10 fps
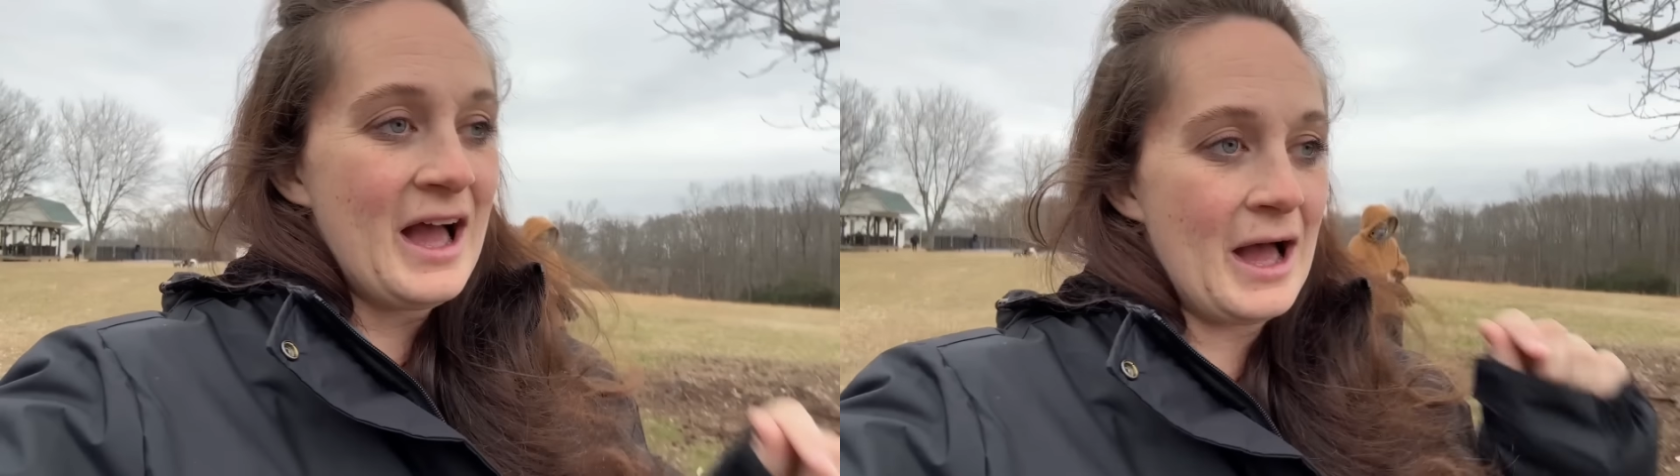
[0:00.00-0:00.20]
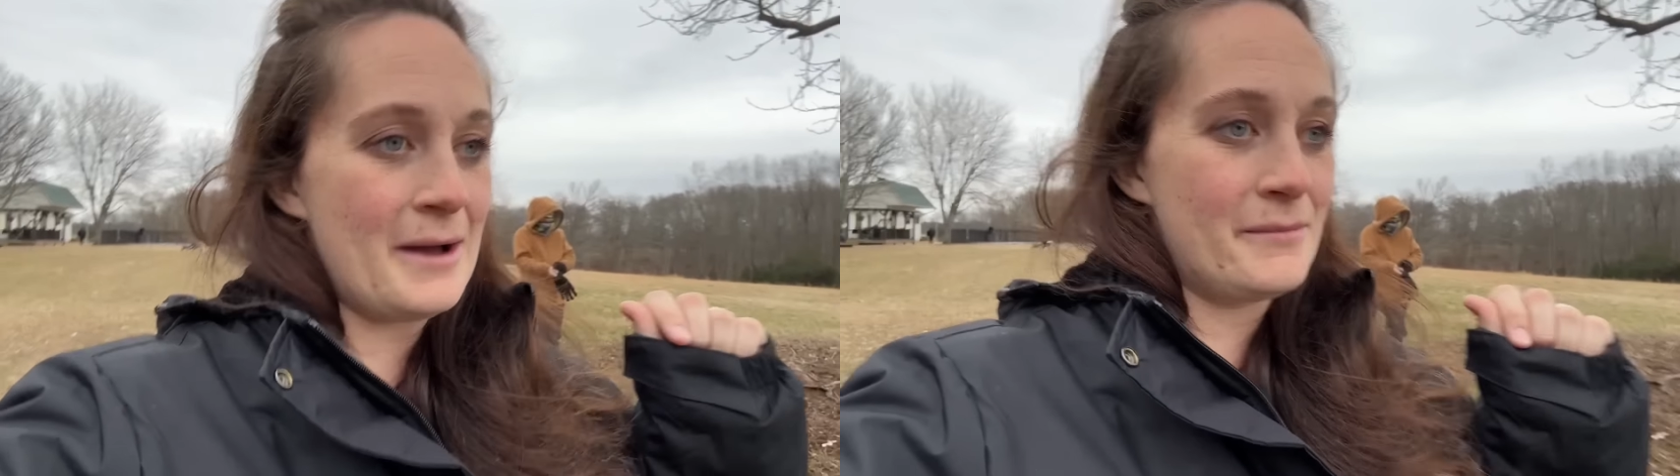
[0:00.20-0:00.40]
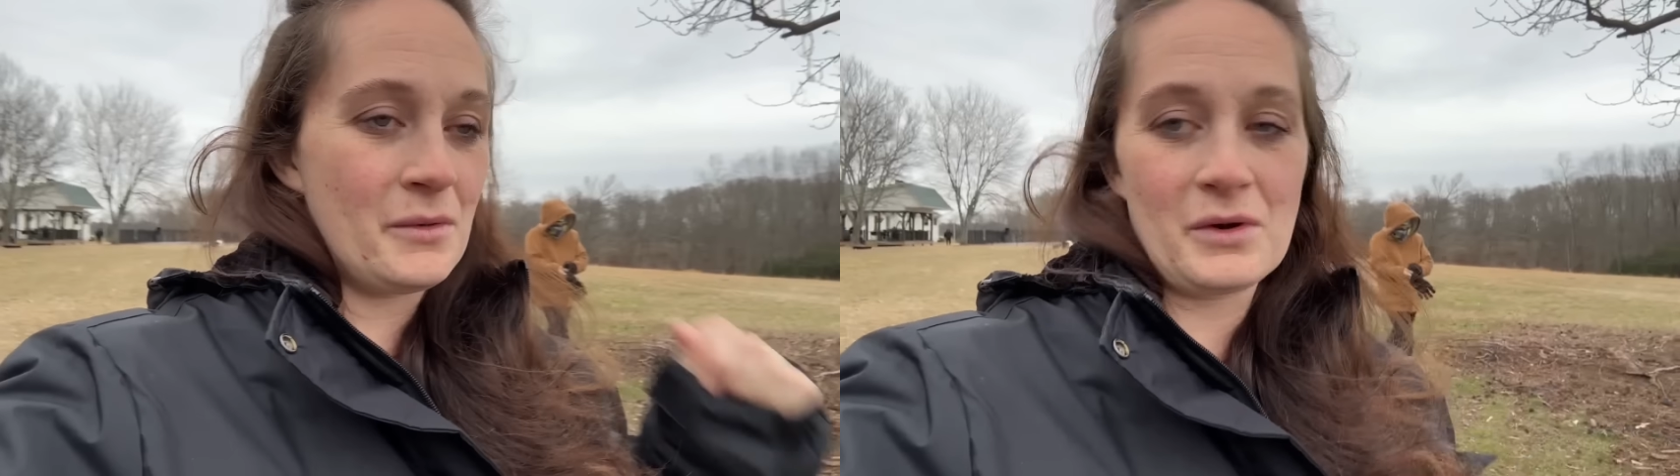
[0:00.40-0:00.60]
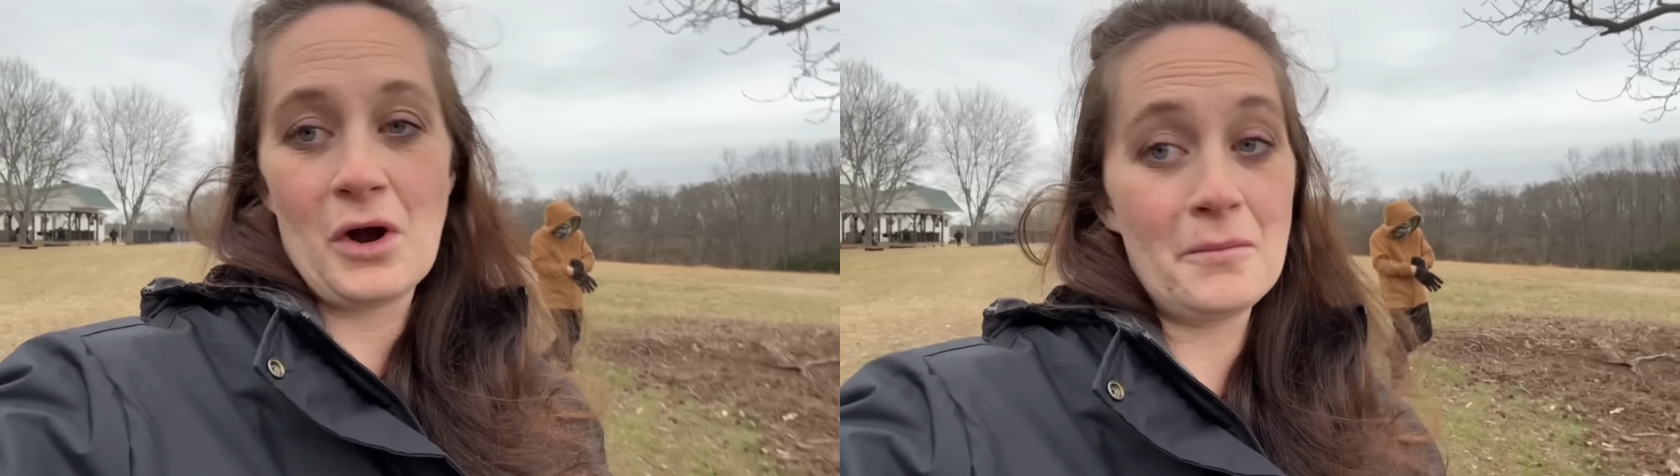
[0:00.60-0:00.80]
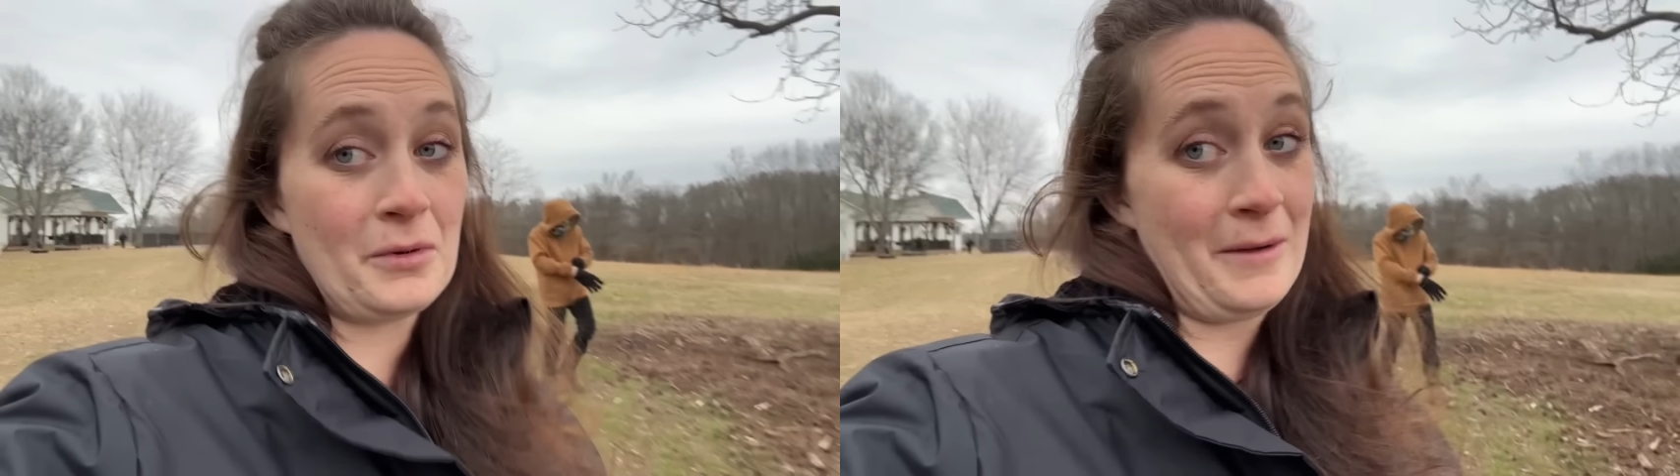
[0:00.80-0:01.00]
Um, but we're
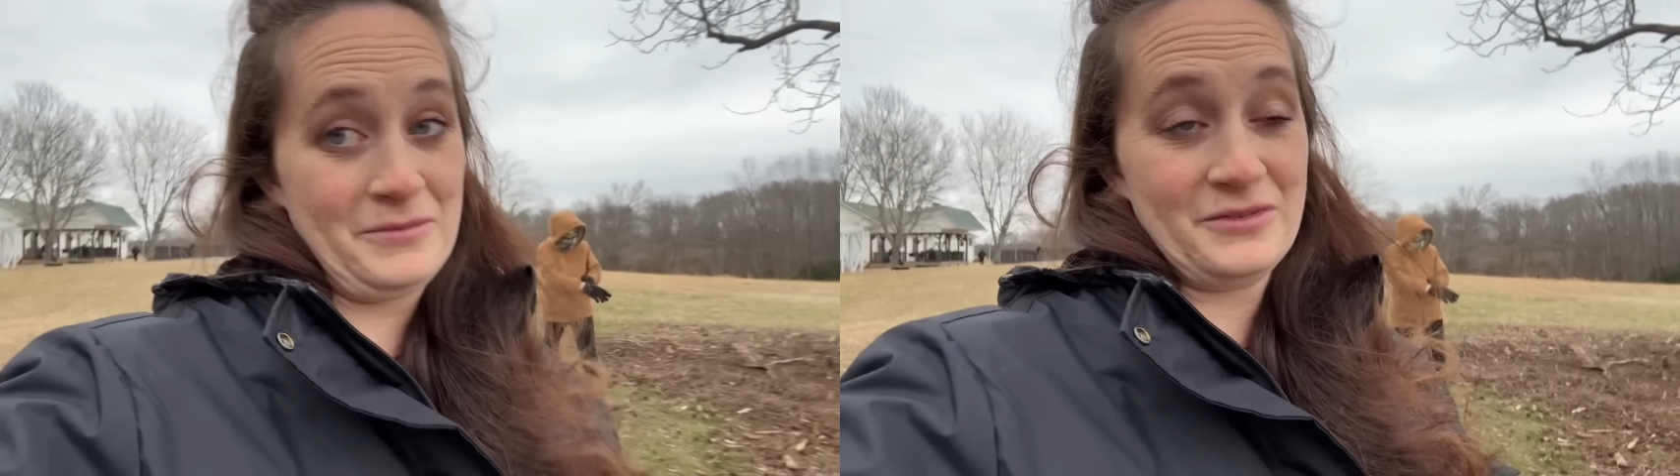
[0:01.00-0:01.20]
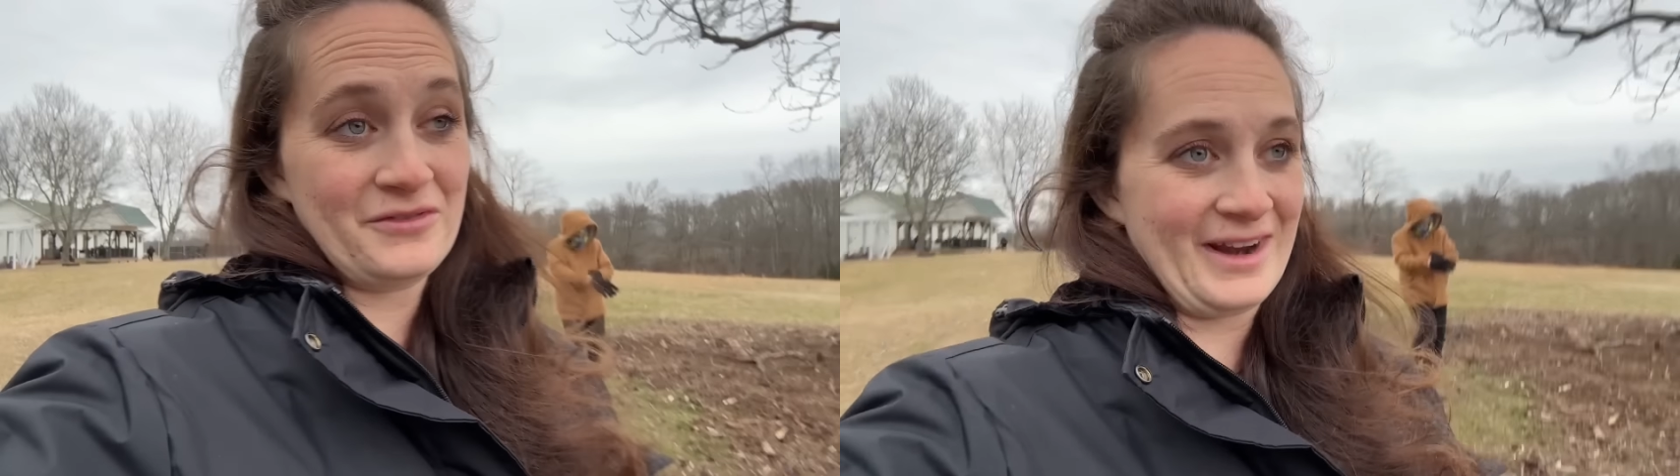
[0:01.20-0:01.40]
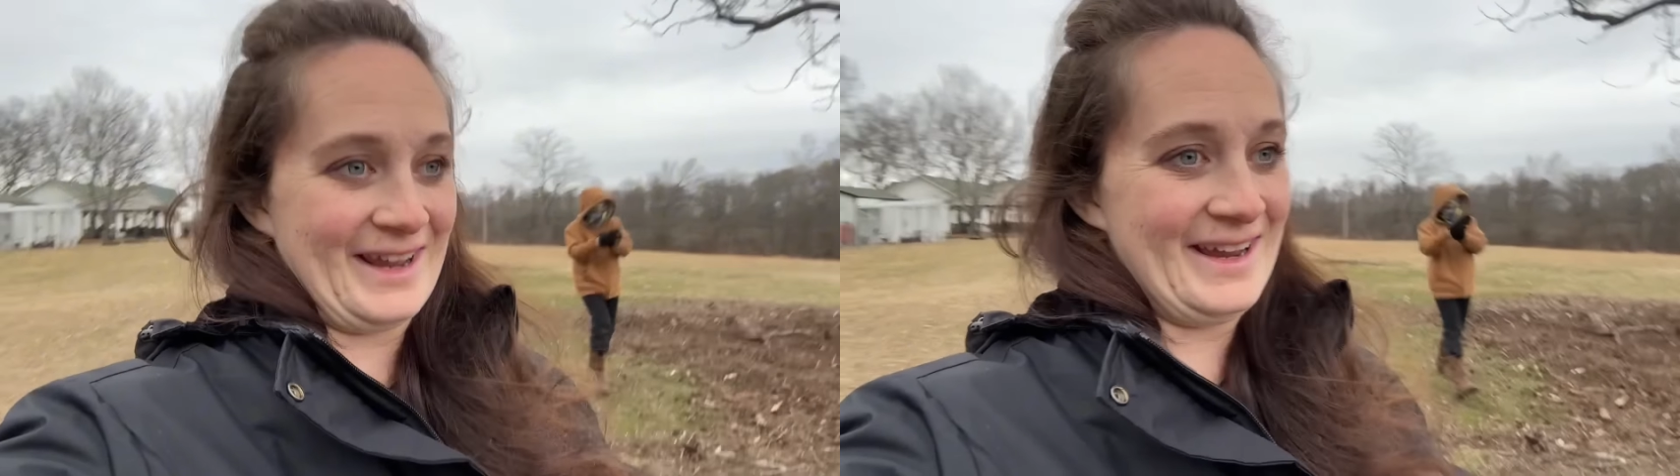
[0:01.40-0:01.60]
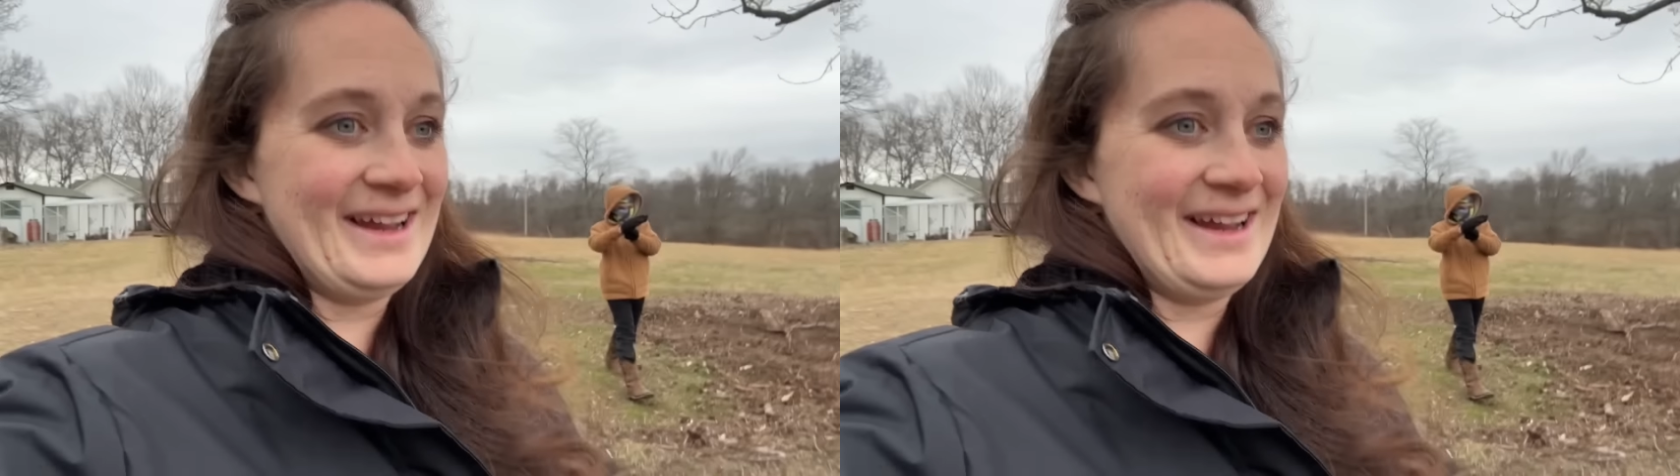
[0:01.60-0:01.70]
all prepped and ready.